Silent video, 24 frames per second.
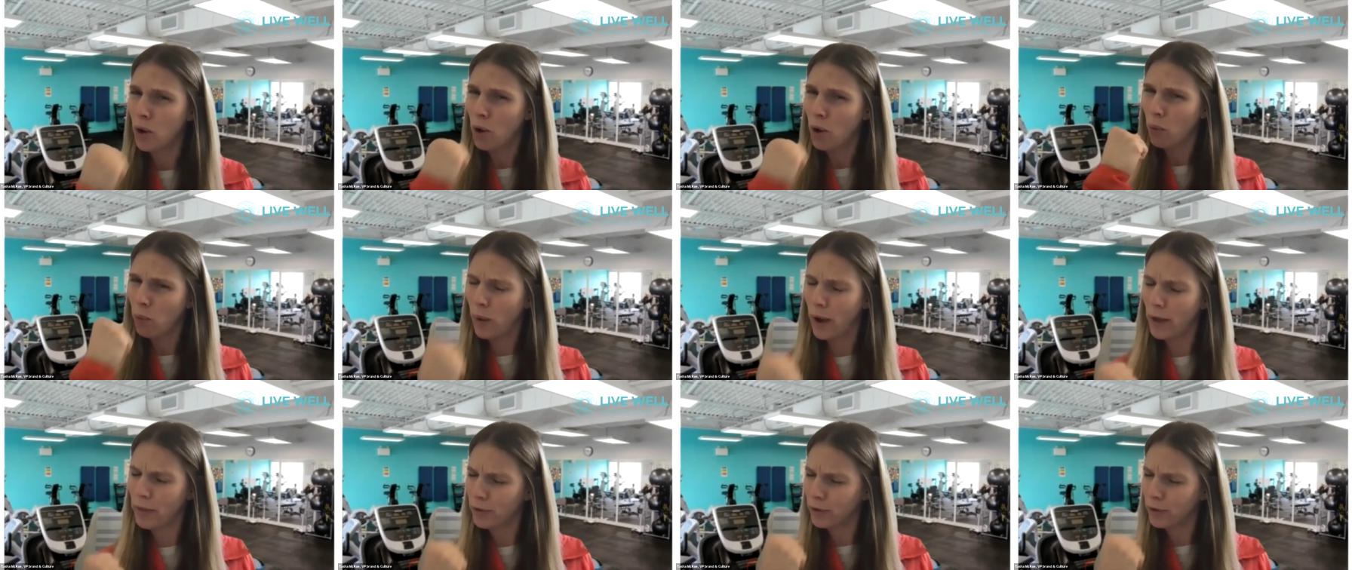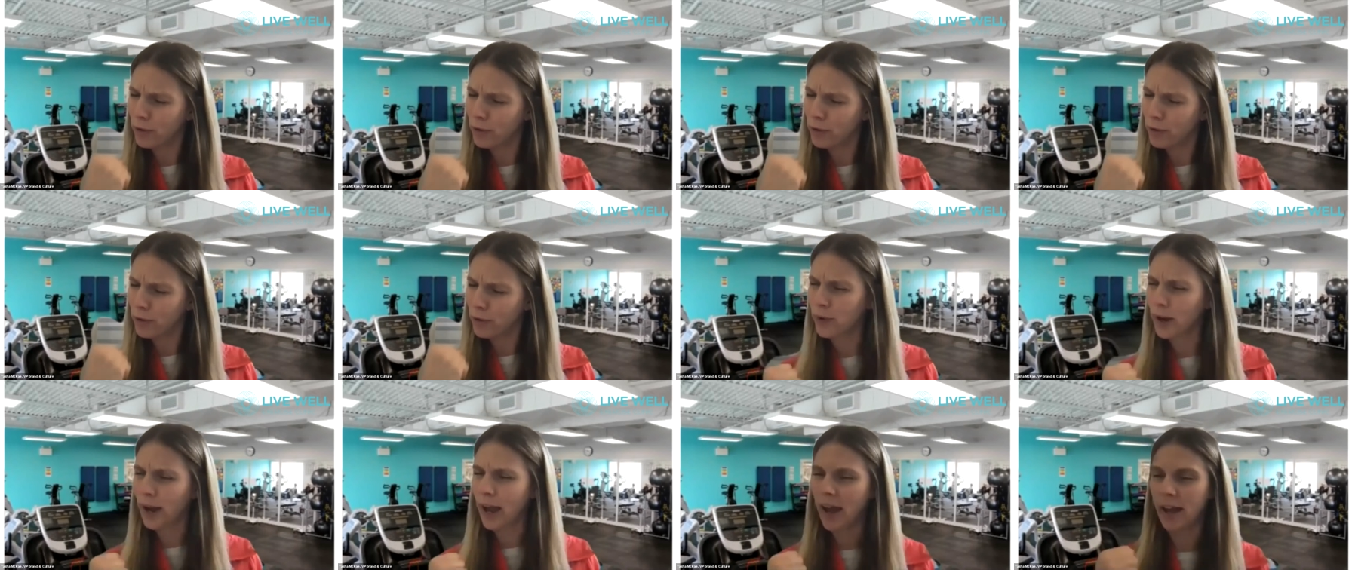whether
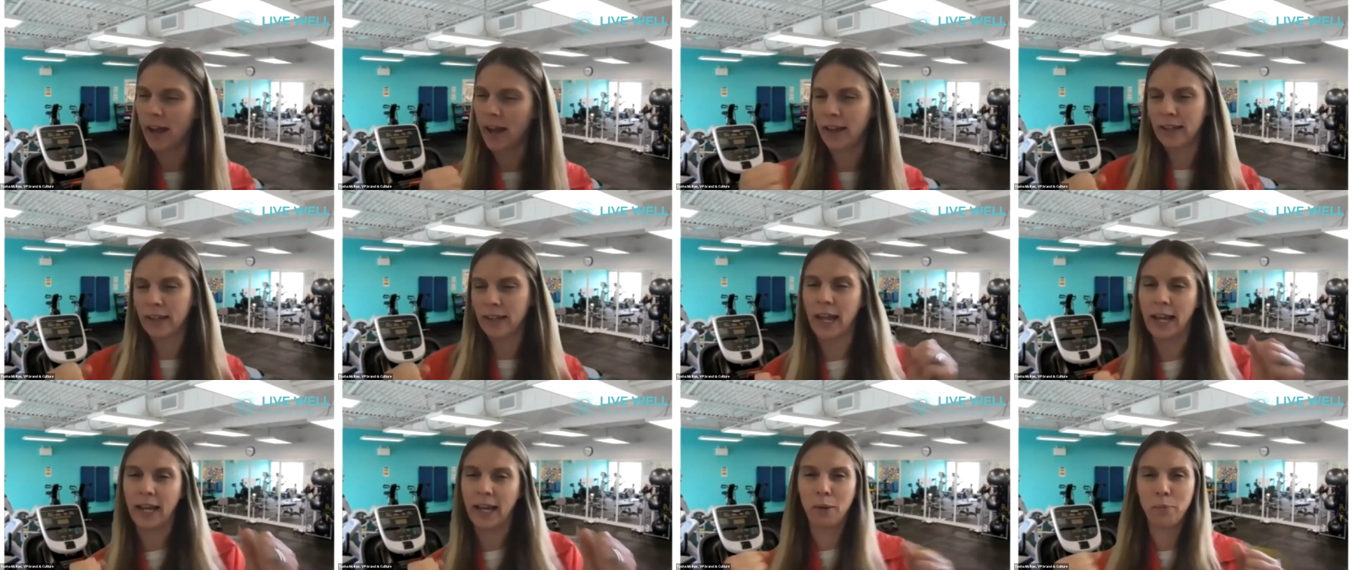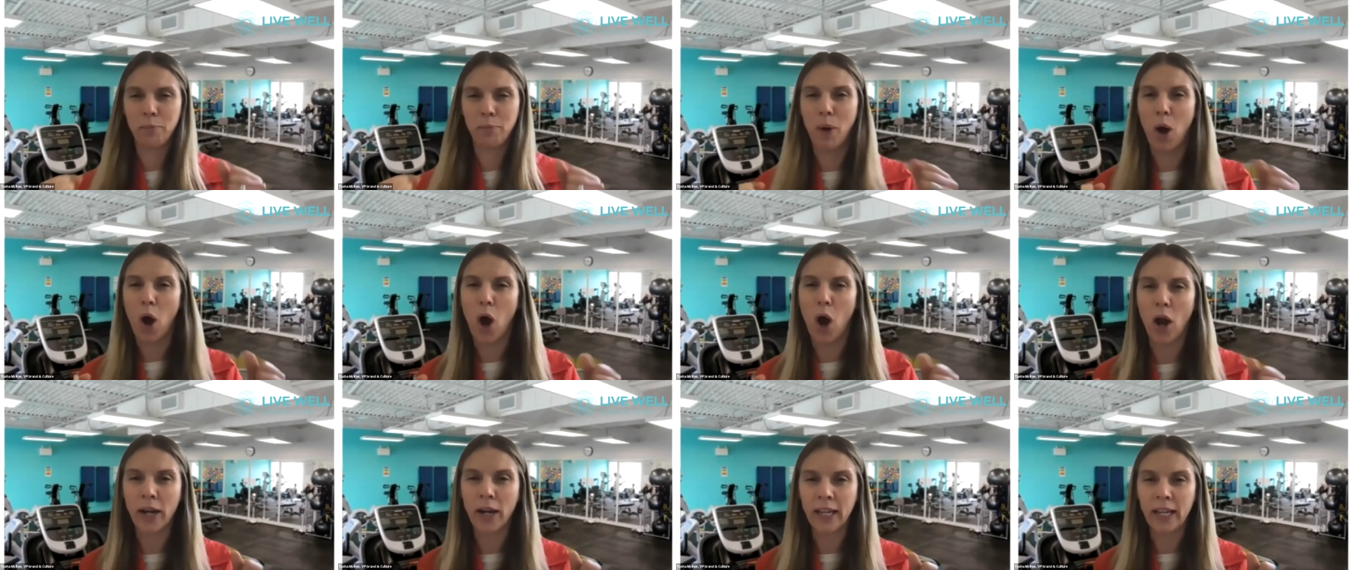through a
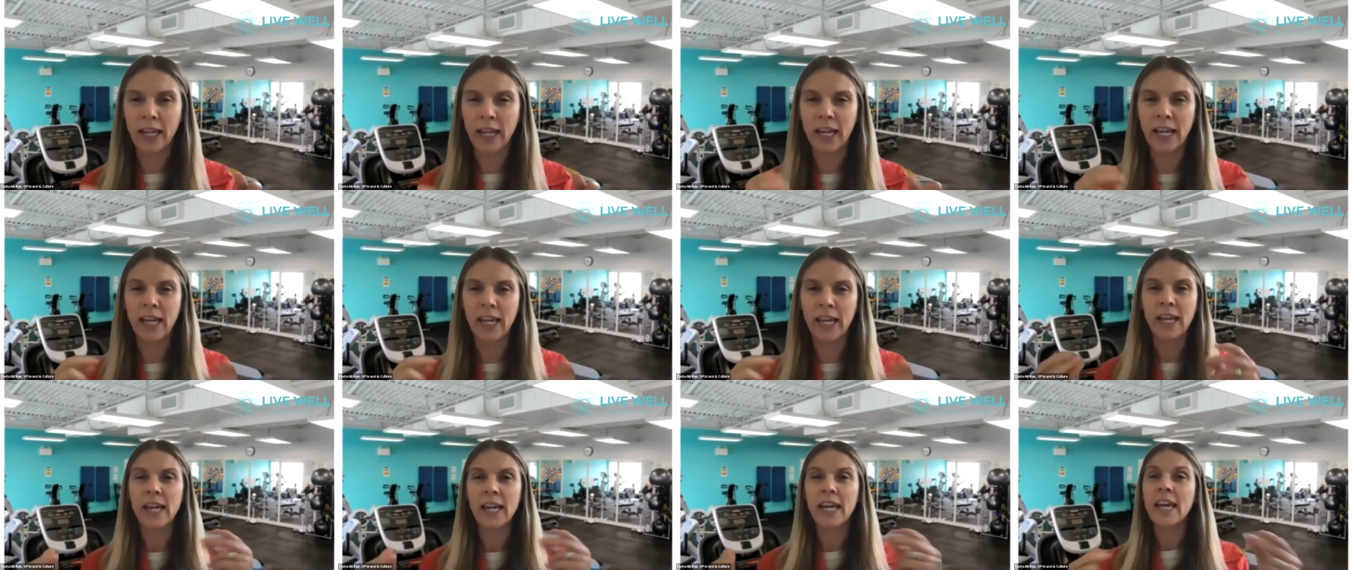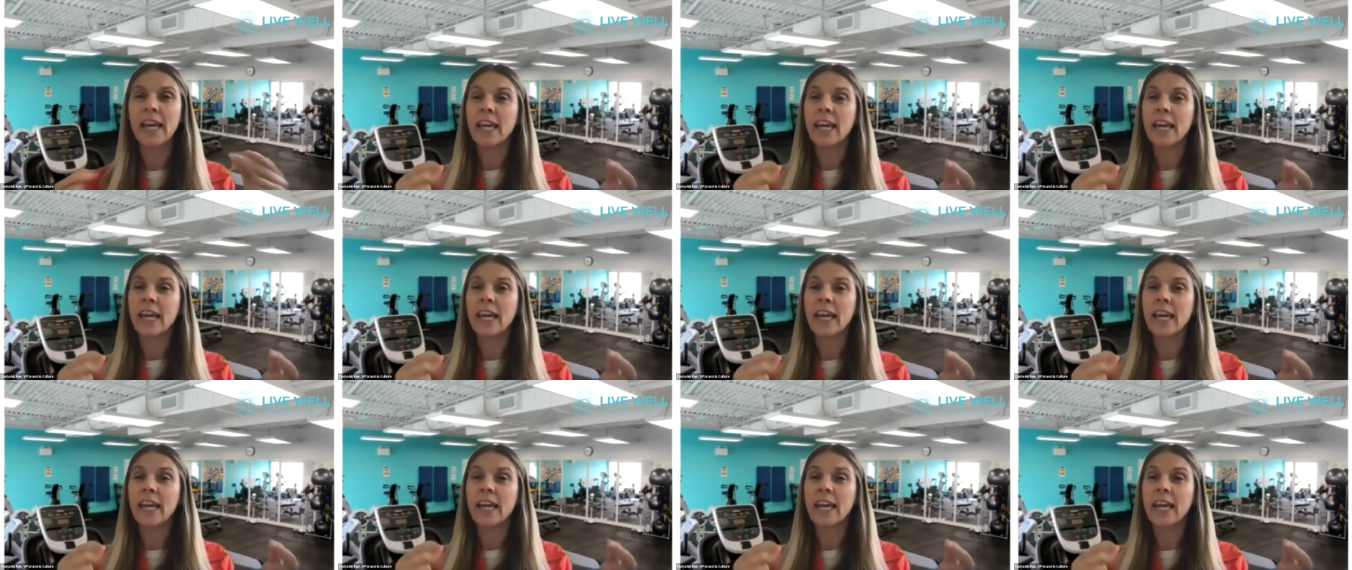body.